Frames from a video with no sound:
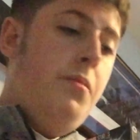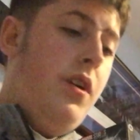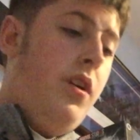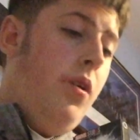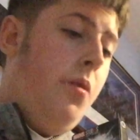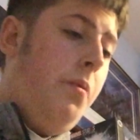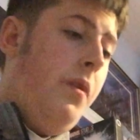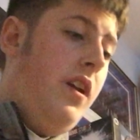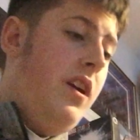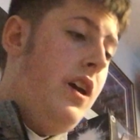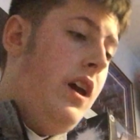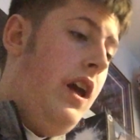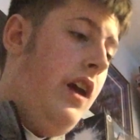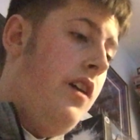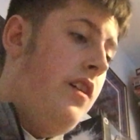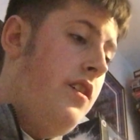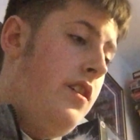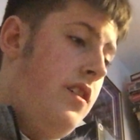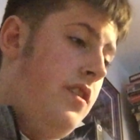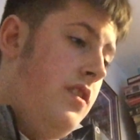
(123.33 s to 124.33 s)
Monopoly
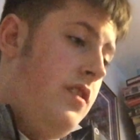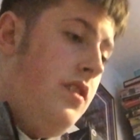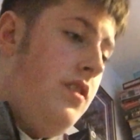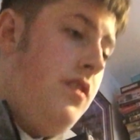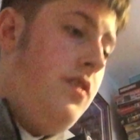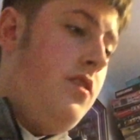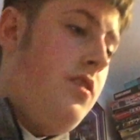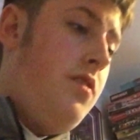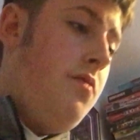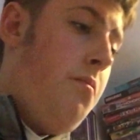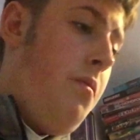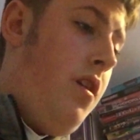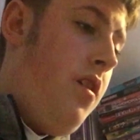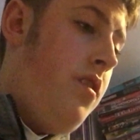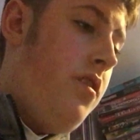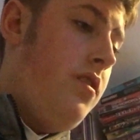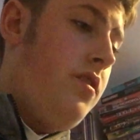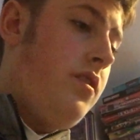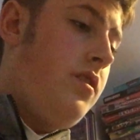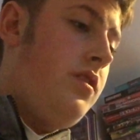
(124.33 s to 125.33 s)

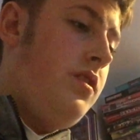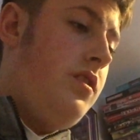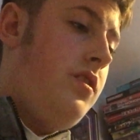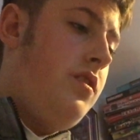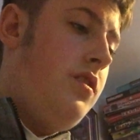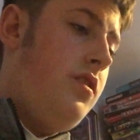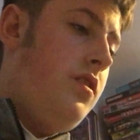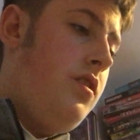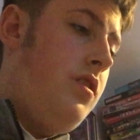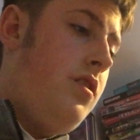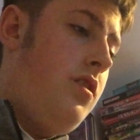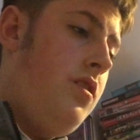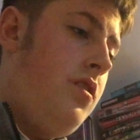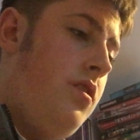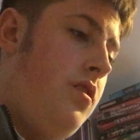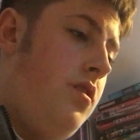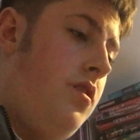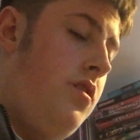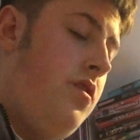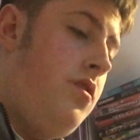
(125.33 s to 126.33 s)
marks.
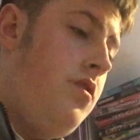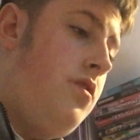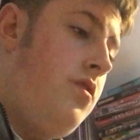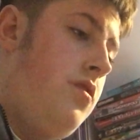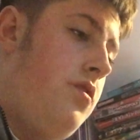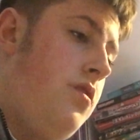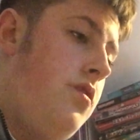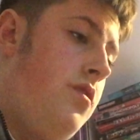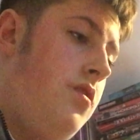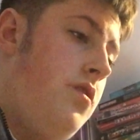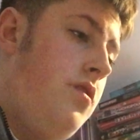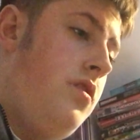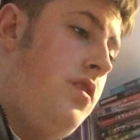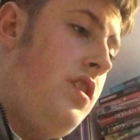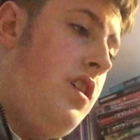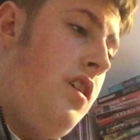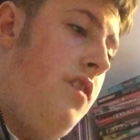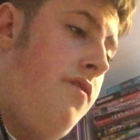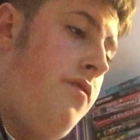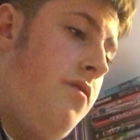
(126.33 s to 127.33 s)

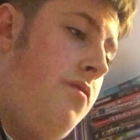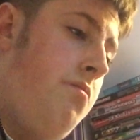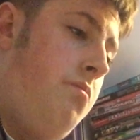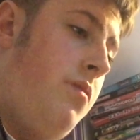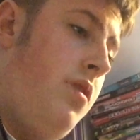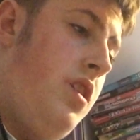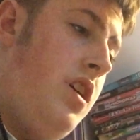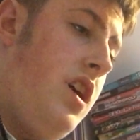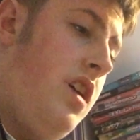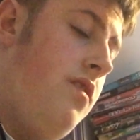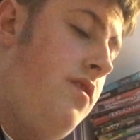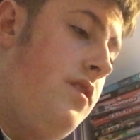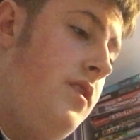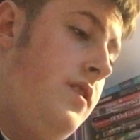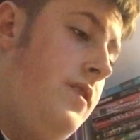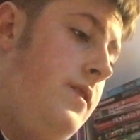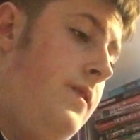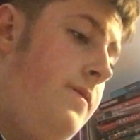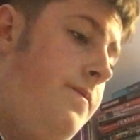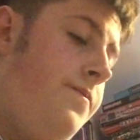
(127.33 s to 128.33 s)
Even money.
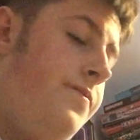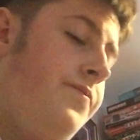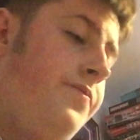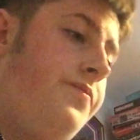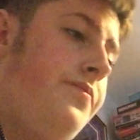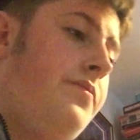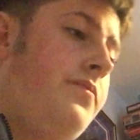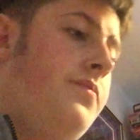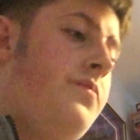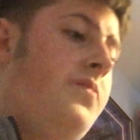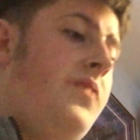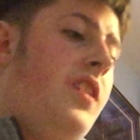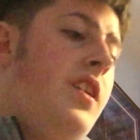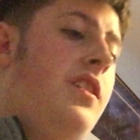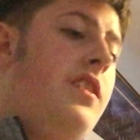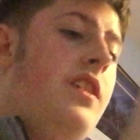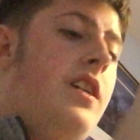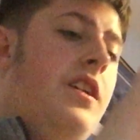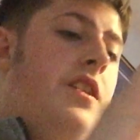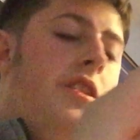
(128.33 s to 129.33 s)

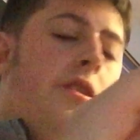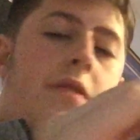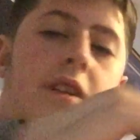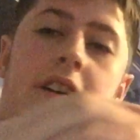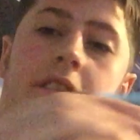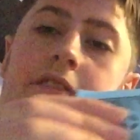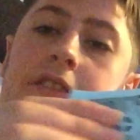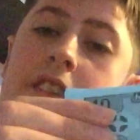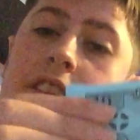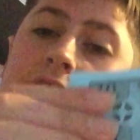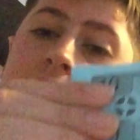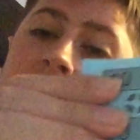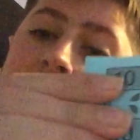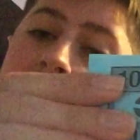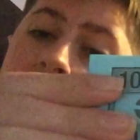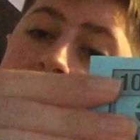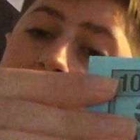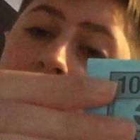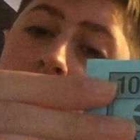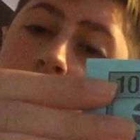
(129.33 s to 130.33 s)
Then you have the
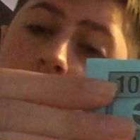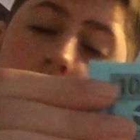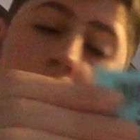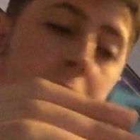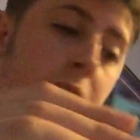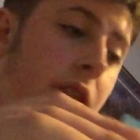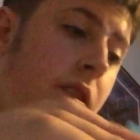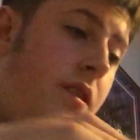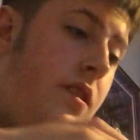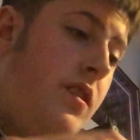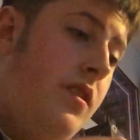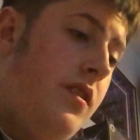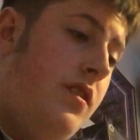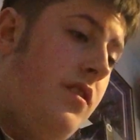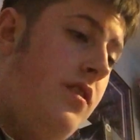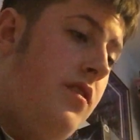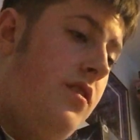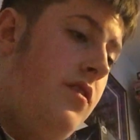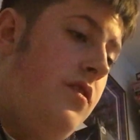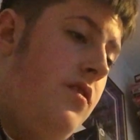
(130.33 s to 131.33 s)
$10 ones.